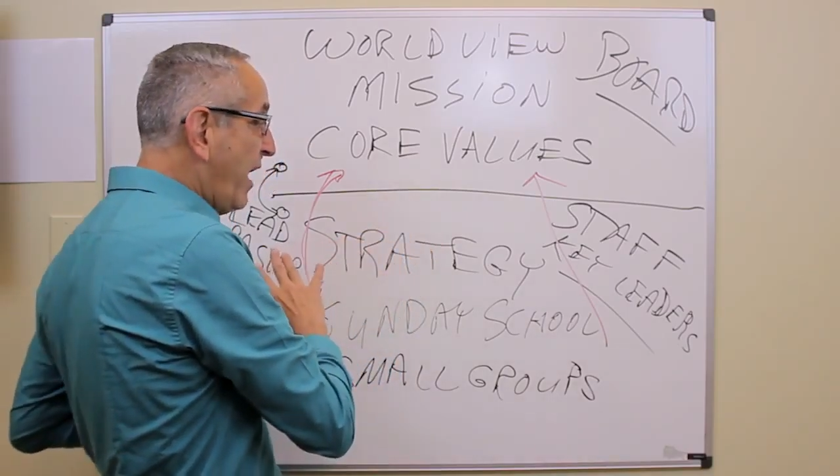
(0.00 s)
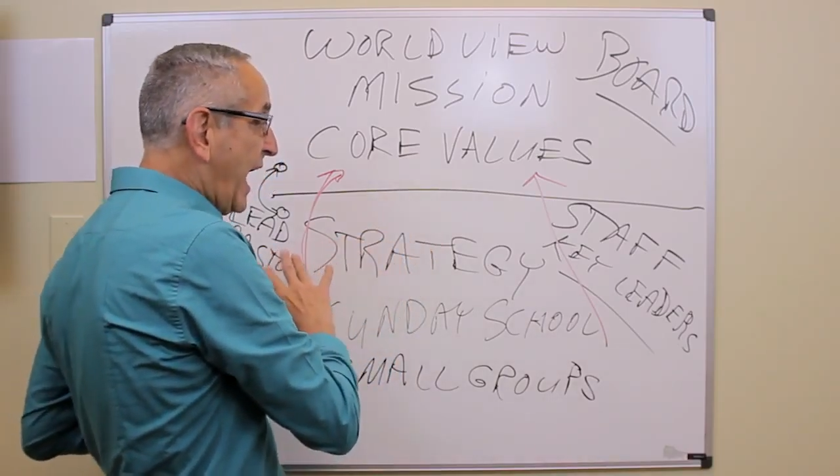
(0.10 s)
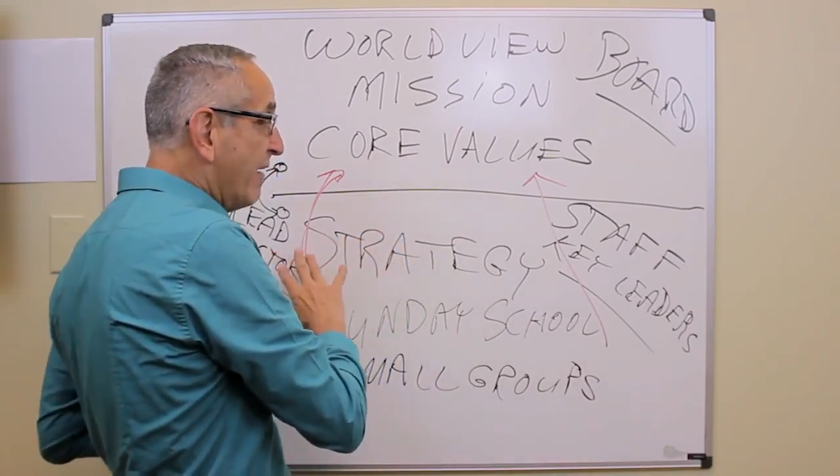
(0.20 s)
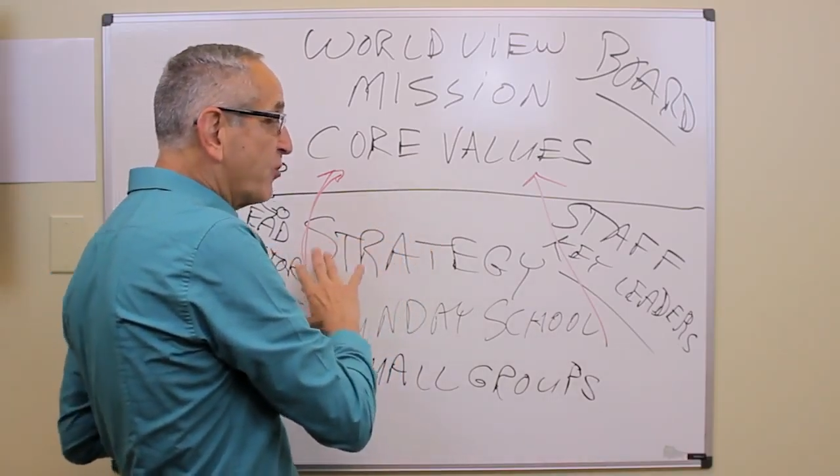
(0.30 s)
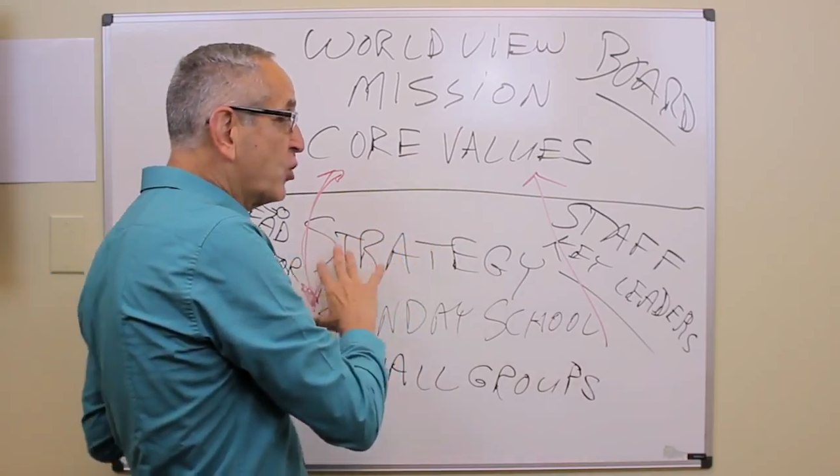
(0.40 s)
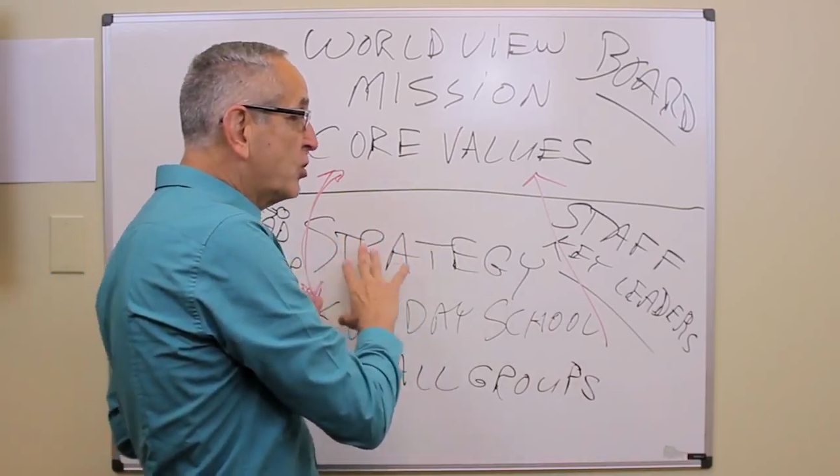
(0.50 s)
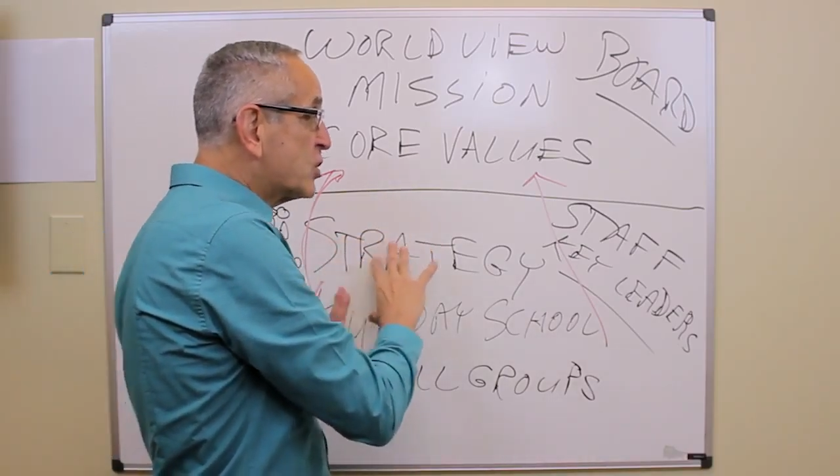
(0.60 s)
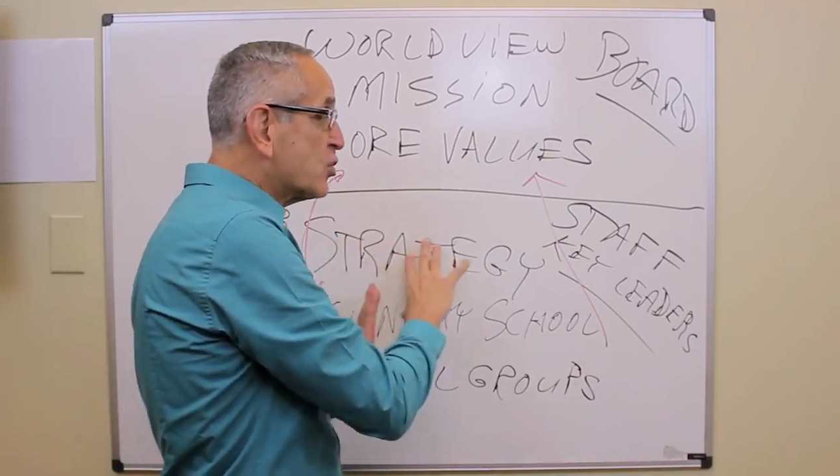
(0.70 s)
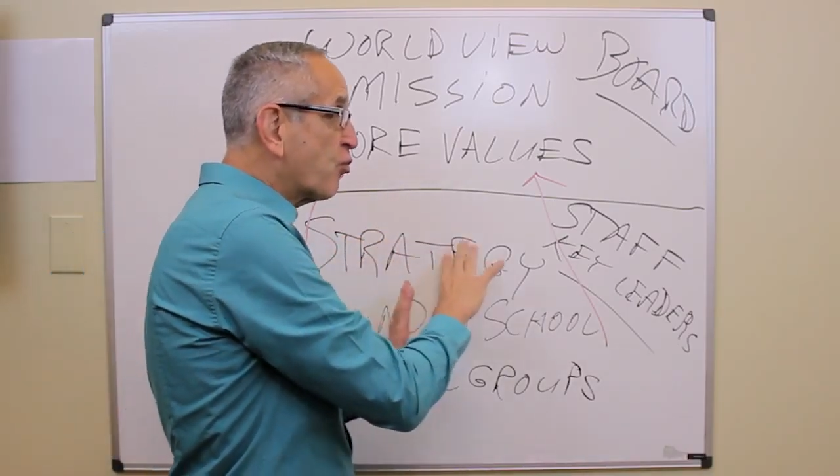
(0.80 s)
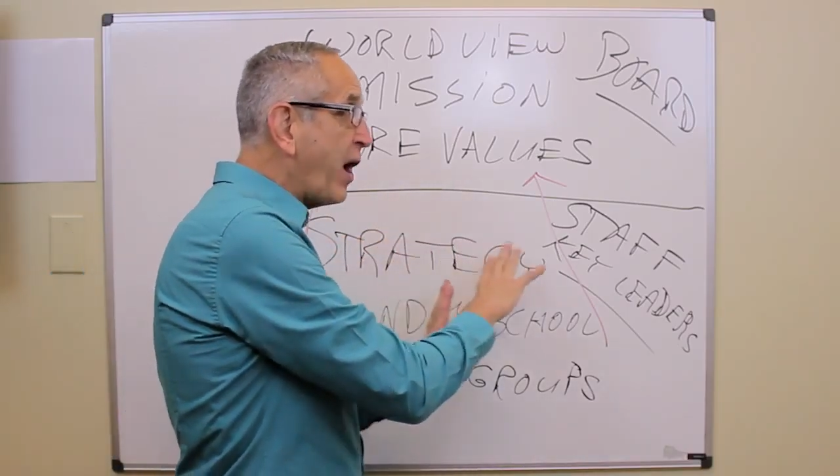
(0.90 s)
They have
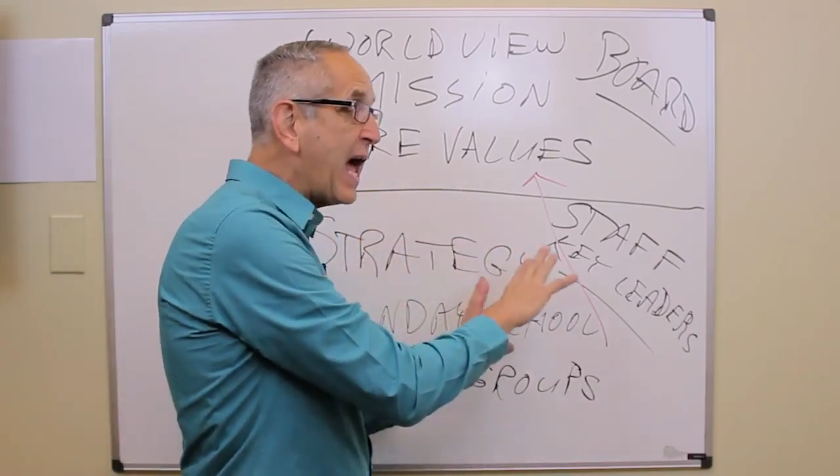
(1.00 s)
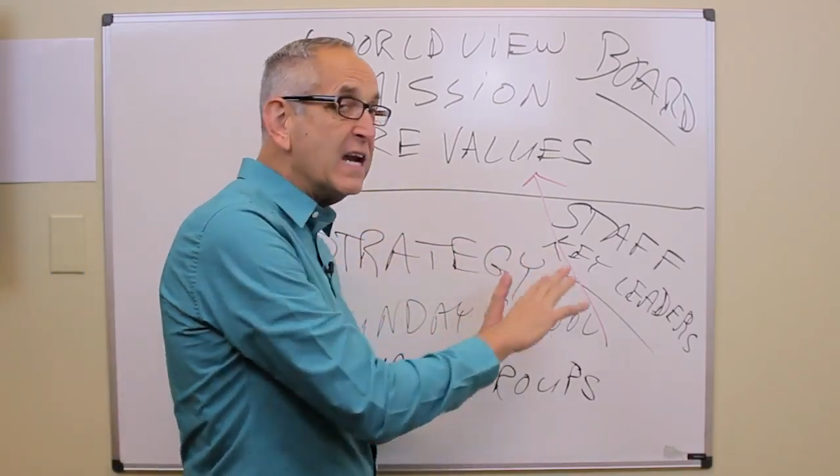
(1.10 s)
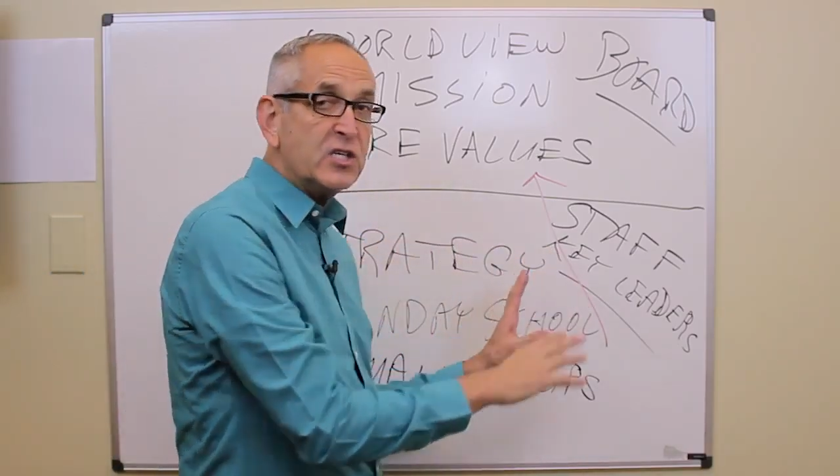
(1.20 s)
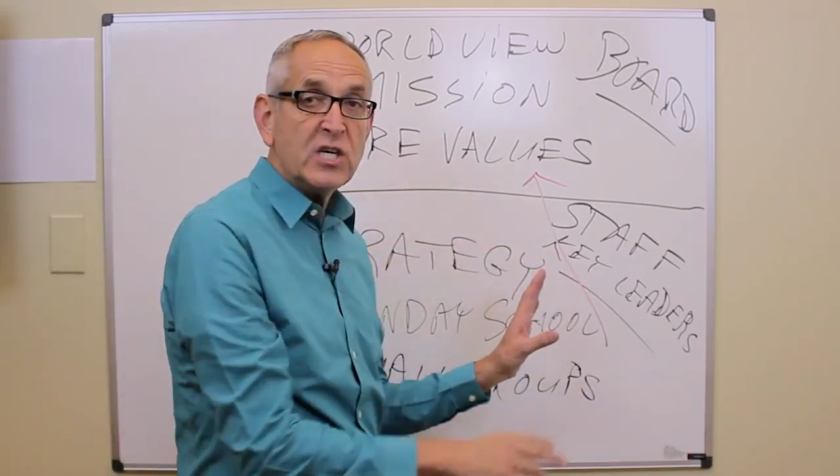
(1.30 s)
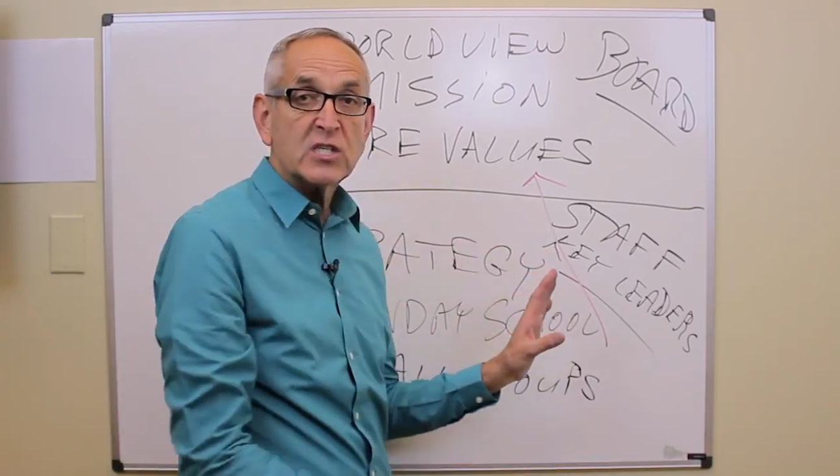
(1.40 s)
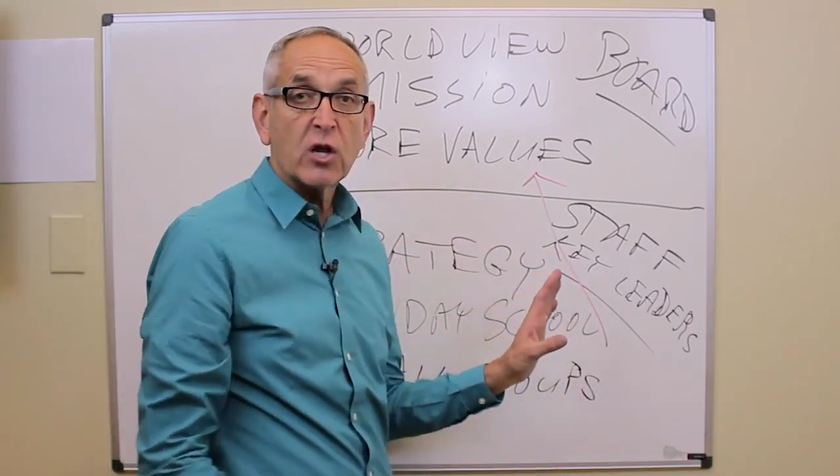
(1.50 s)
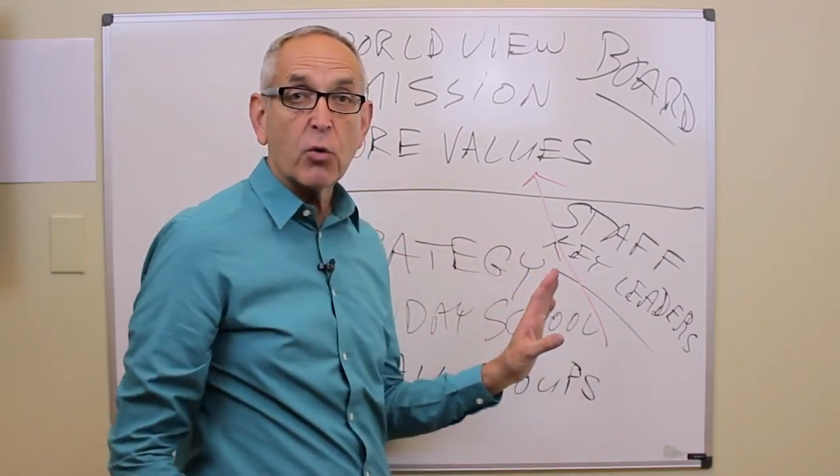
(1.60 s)
strategies